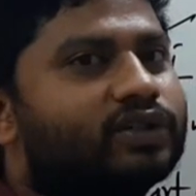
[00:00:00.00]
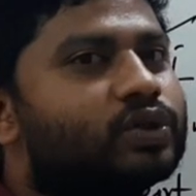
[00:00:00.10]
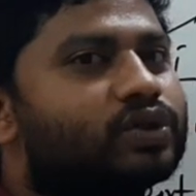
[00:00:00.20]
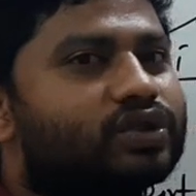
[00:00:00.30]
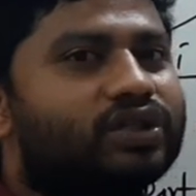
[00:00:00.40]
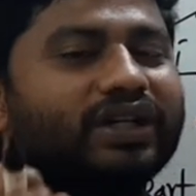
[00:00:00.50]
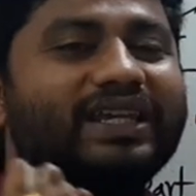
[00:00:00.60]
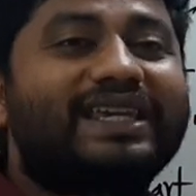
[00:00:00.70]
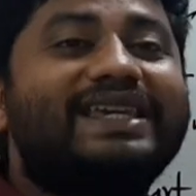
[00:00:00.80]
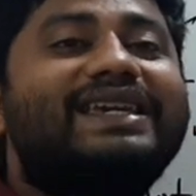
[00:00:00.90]
used
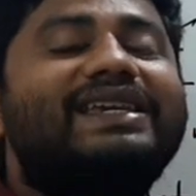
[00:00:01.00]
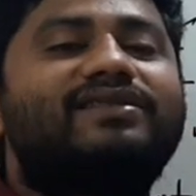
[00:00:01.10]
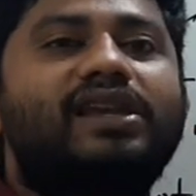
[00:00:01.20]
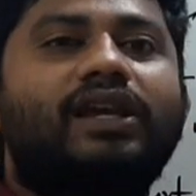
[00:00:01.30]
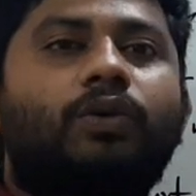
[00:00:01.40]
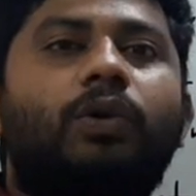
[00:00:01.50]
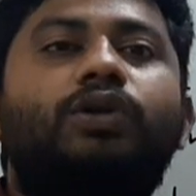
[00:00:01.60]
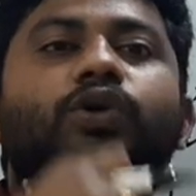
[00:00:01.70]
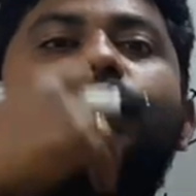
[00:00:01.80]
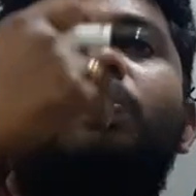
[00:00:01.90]
E is equal
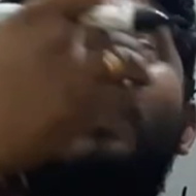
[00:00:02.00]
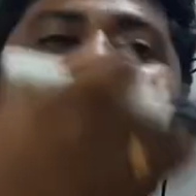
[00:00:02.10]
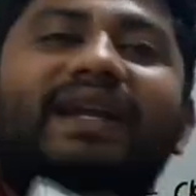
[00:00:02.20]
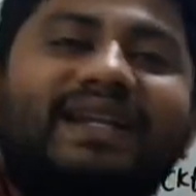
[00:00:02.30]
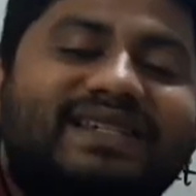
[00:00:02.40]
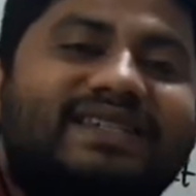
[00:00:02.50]
to minus